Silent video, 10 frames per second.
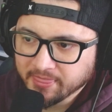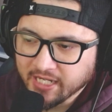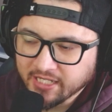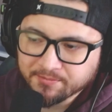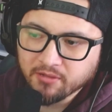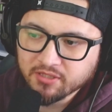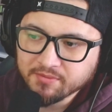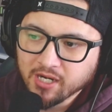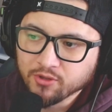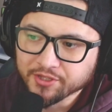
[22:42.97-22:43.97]
That's probably
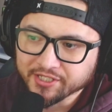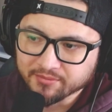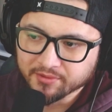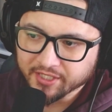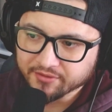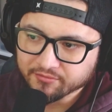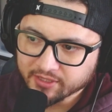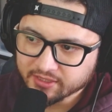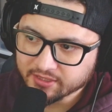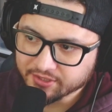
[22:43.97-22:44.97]
my only complaint
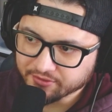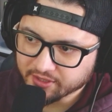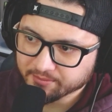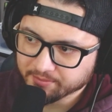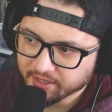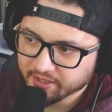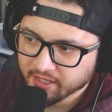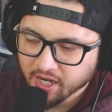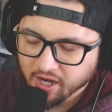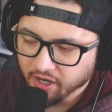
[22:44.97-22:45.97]
with this unit. But
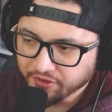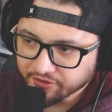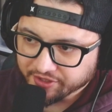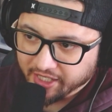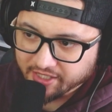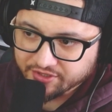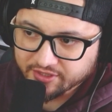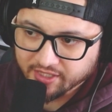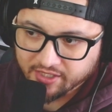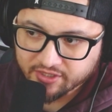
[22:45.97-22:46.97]
other than that,
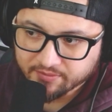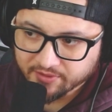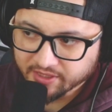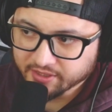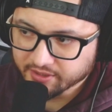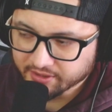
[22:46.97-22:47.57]
she's actually pretty good.